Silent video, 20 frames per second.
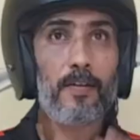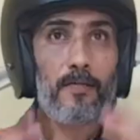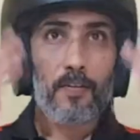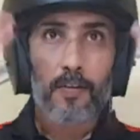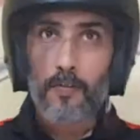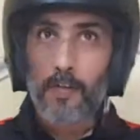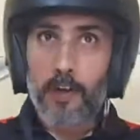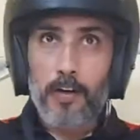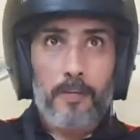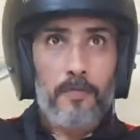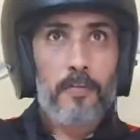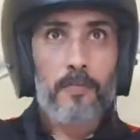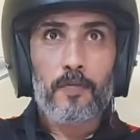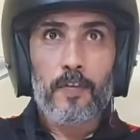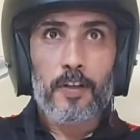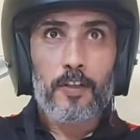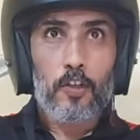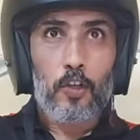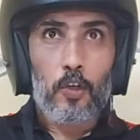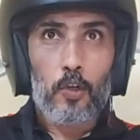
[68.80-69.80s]
everywhere. Even
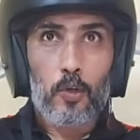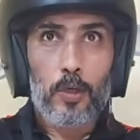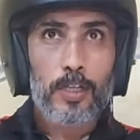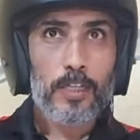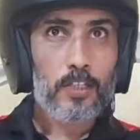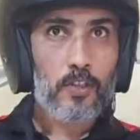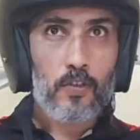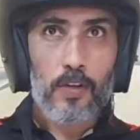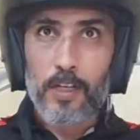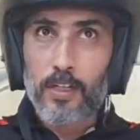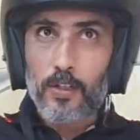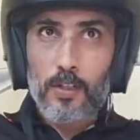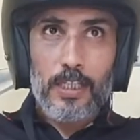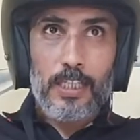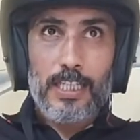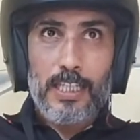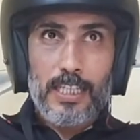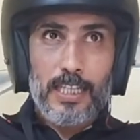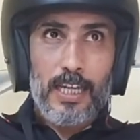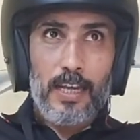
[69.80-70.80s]
when you're looking straight, you
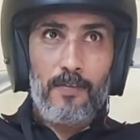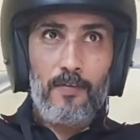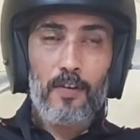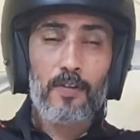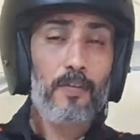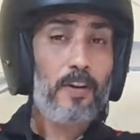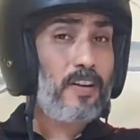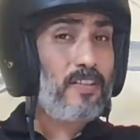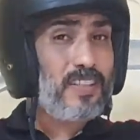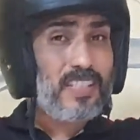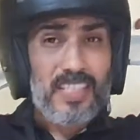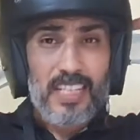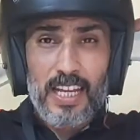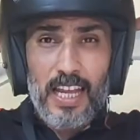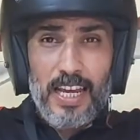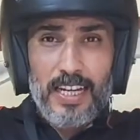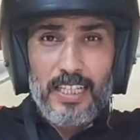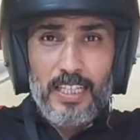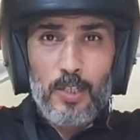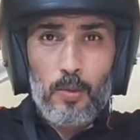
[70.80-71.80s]
can see everywhere. It's
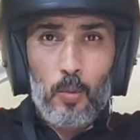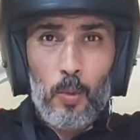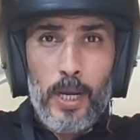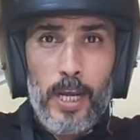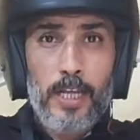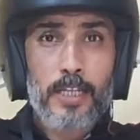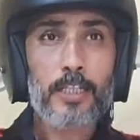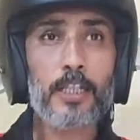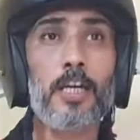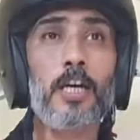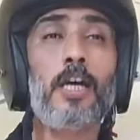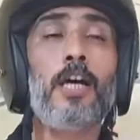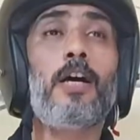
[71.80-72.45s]
light in weight.